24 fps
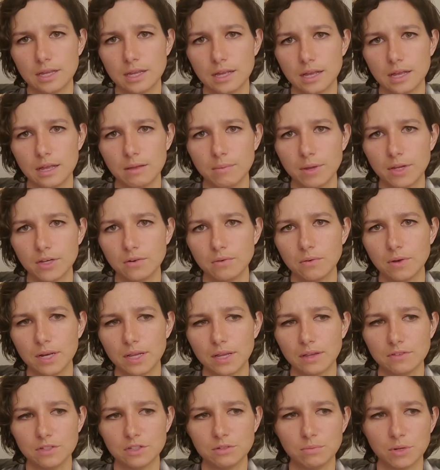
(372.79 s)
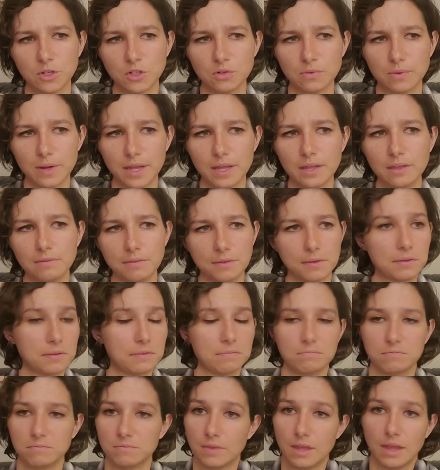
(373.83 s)
I don't want to give too much away.
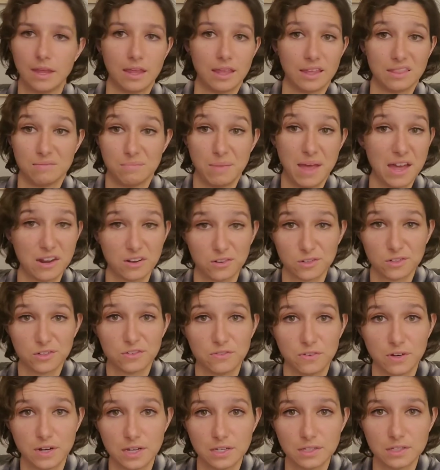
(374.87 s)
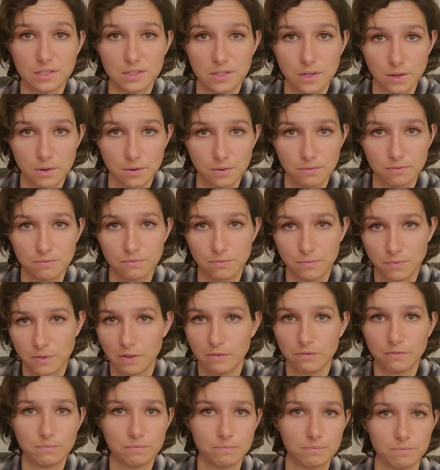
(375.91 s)
Again, the pattern's free, so
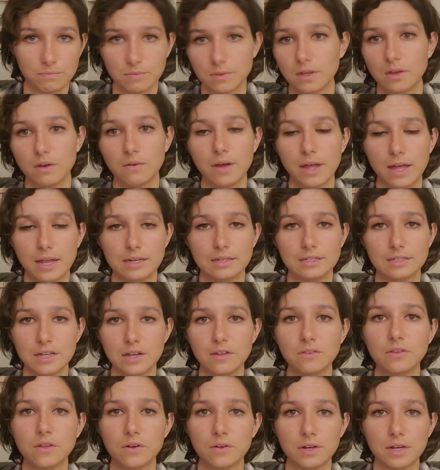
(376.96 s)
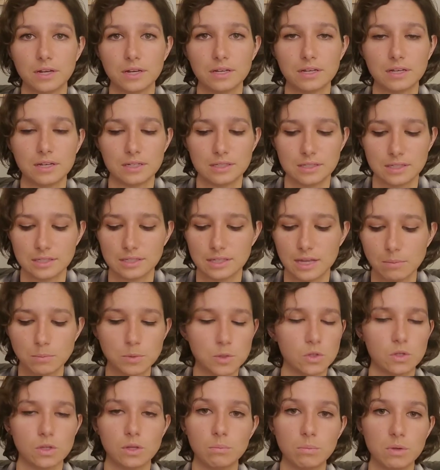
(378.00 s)
go ahead and download it because it's
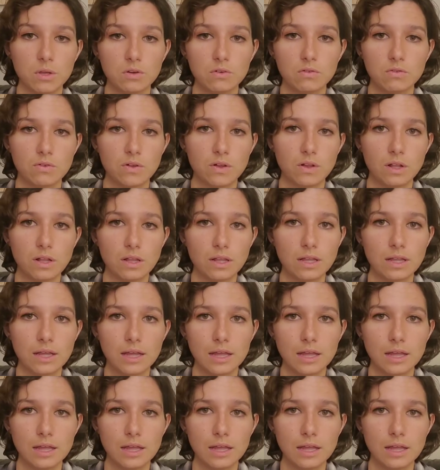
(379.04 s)
absolutely beautiful.